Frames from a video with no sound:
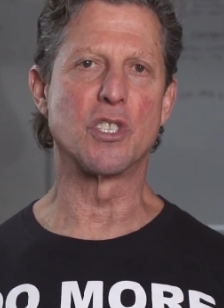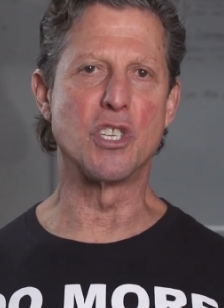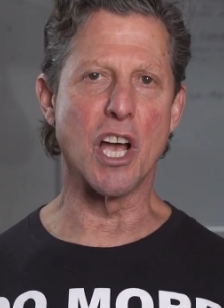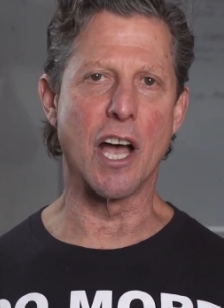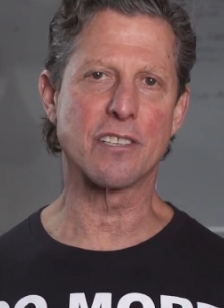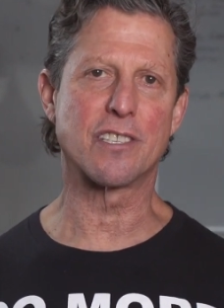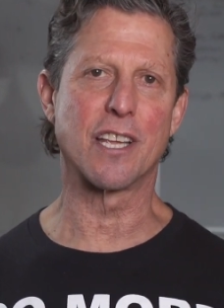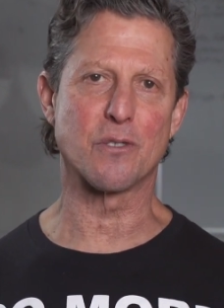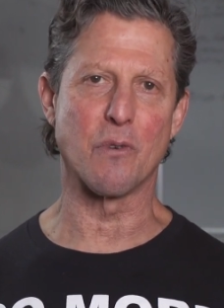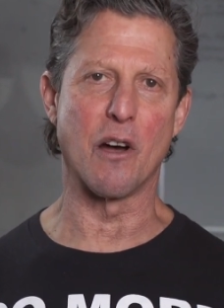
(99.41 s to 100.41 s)
just
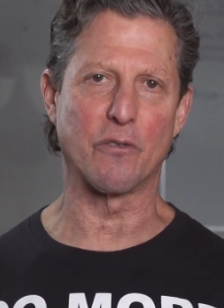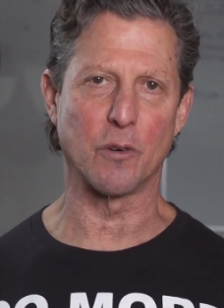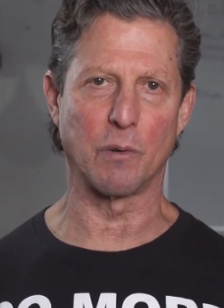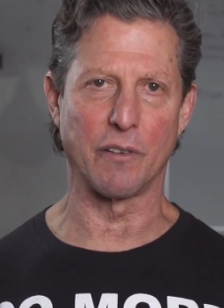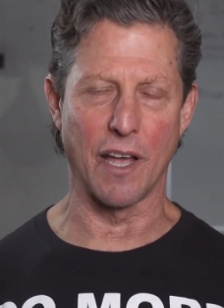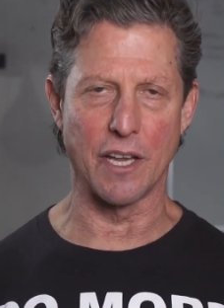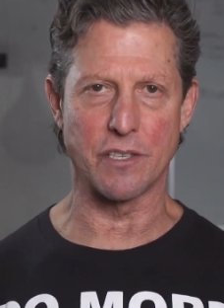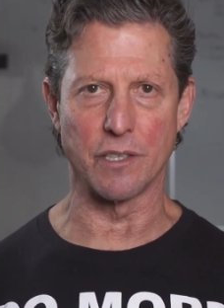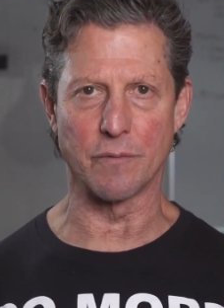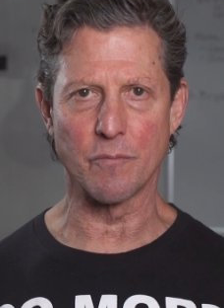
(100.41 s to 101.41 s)
as well for
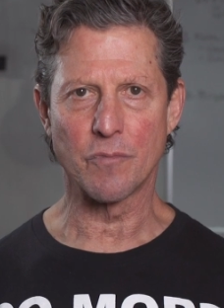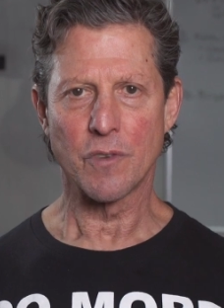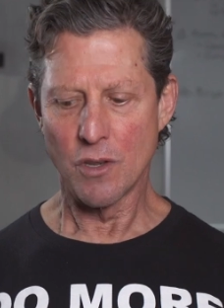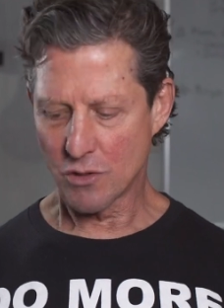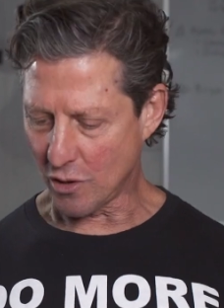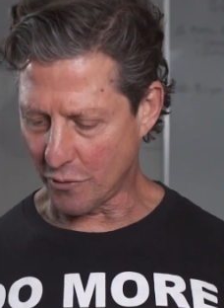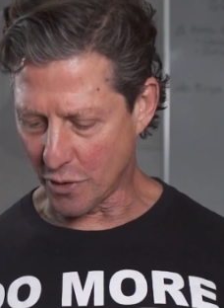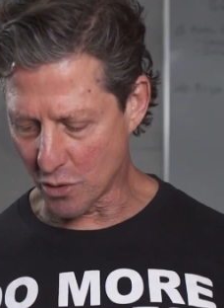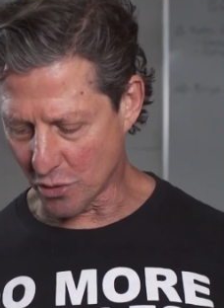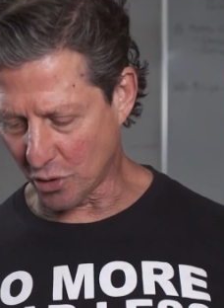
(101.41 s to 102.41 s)
prevention. So if you use the